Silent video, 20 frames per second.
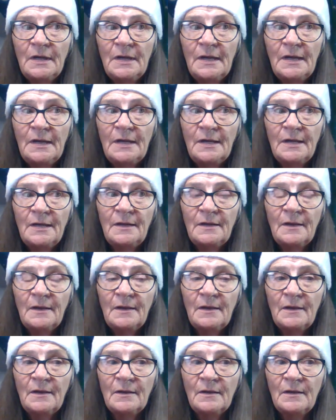and
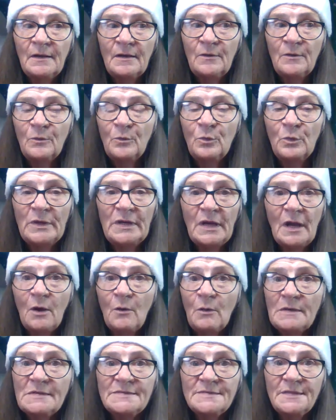uh, we
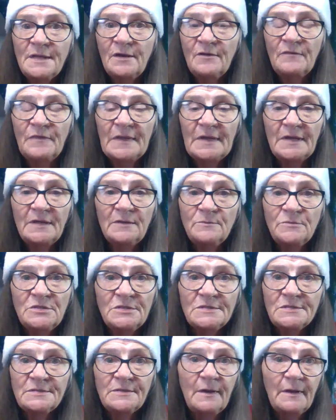always loved them
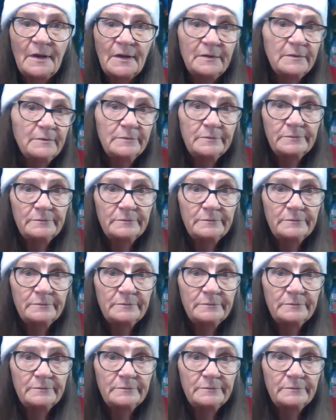just like